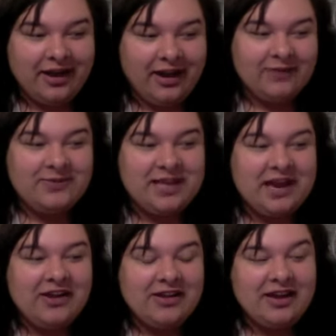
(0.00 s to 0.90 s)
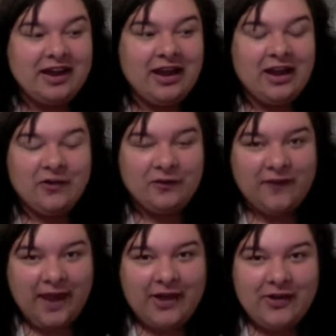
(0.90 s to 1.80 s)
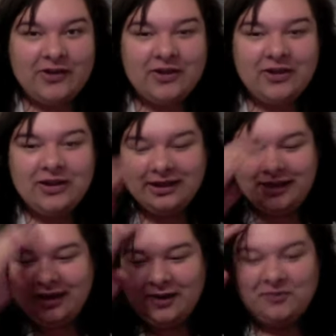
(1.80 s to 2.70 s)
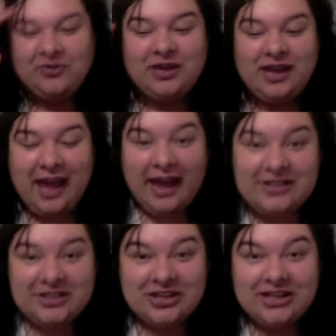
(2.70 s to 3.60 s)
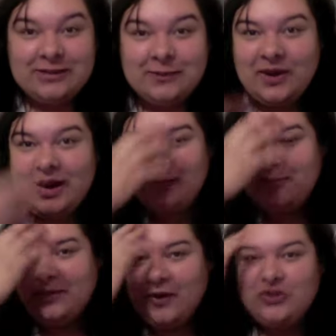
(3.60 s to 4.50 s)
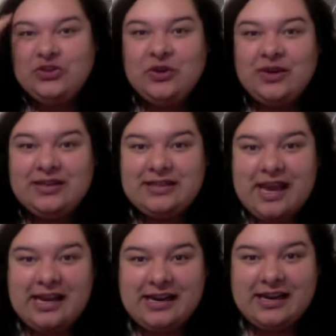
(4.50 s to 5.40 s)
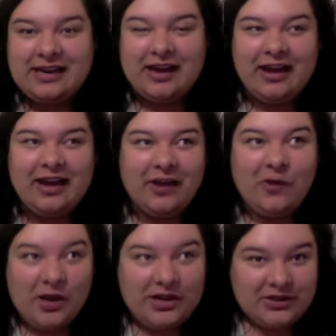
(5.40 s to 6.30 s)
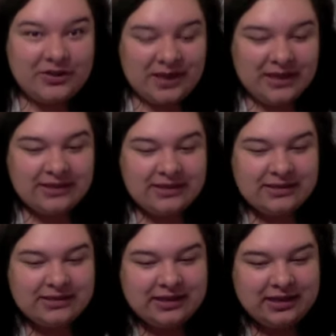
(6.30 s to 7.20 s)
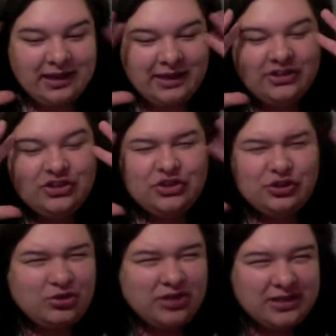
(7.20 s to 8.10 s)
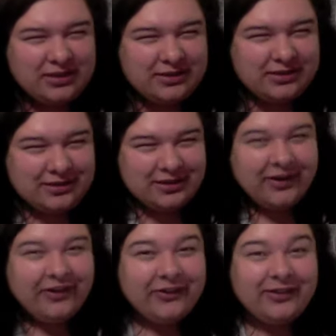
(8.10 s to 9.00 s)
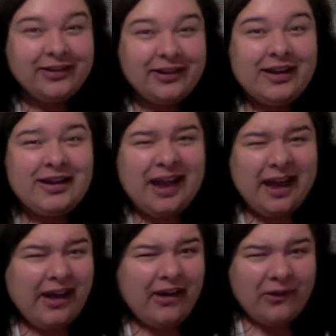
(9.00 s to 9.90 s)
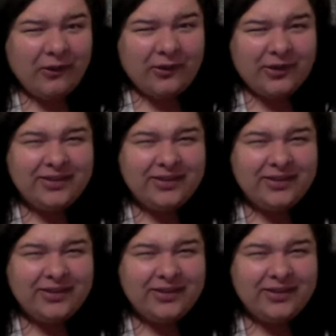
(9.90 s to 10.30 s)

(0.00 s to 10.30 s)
I'm scared that I, will fail, and I'm really anxious, but I'm also excited. I, I want to do this. Let's do this. You know? Now!